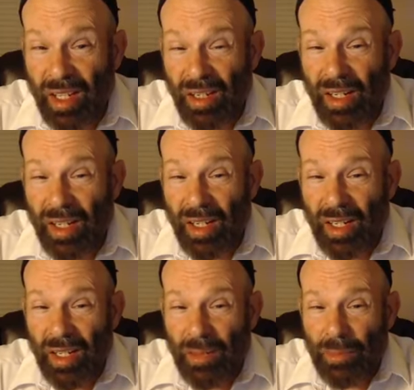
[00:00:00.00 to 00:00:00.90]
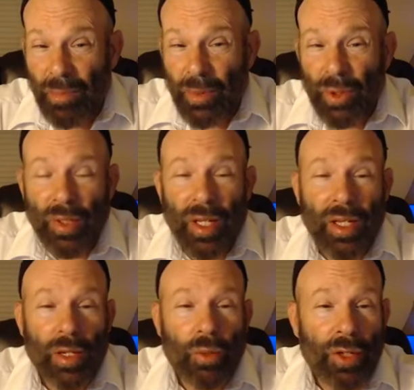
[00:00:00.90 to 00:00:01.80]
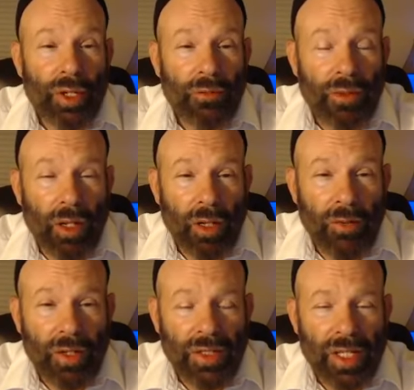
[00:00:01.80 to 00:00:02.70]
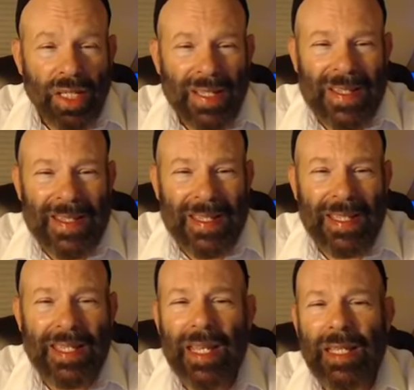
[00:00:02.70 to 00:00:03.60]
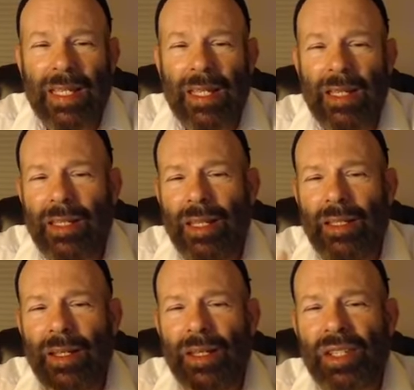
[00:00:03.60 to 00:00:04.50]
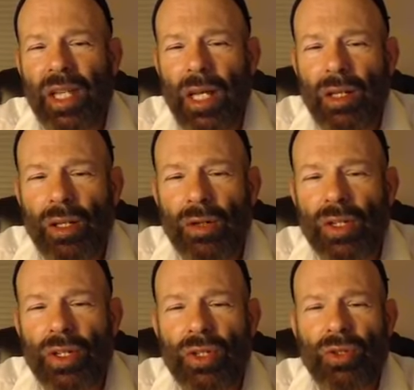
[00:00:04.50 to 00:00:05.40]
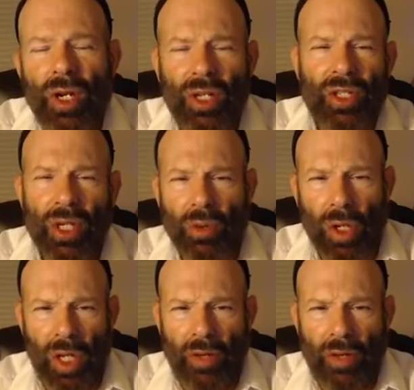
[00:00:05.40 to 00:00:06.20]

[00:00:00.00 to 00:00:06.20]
All right? People don't like that word evolved because the secularists try to say, well,